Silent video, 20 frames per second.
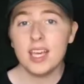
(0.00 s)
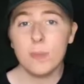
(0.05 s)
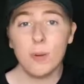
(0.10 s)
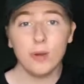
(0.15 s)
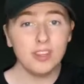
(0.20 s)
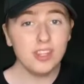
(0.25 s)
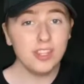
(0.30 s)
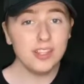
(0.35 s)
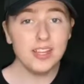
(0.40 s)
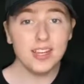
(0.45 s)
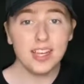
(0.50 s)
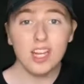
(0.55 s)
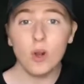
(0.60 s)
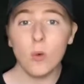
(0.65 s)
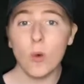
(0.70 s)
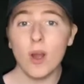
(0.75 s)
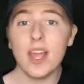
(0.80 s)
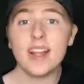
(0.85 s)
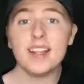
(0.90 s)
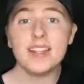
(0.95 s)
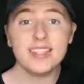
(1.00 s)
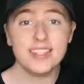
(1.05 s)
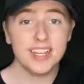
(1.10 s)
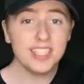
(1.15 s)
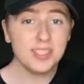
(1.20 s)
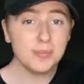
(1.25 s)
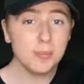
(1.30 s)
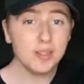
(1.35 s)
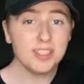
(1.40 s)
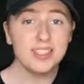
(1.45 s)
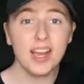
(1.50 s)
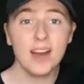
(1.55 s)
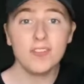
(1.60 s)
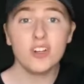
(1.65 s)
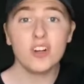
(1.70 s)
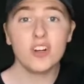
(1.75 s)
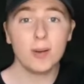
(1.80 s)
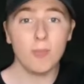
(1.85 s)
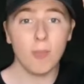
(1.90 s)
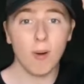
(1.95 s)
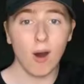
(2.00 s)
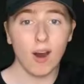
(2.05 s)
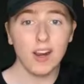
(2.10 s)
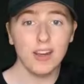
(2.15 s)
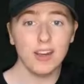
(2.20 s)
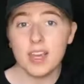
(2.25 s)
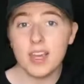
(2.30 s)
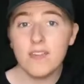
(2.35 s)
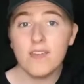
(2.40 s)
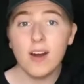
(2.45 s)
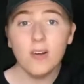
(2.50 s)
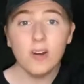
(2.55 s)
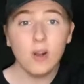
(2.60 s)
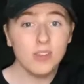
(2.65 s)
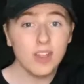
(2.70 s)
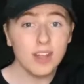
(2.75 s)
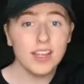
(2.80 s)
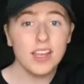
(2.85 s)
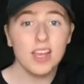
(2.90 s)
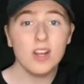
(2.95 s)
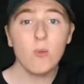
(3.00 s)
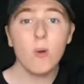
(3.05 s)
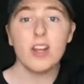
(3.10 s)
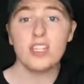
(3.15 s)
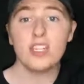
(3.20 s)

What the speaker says: put the ticket away and 6 months after he bought it, he found out that he had won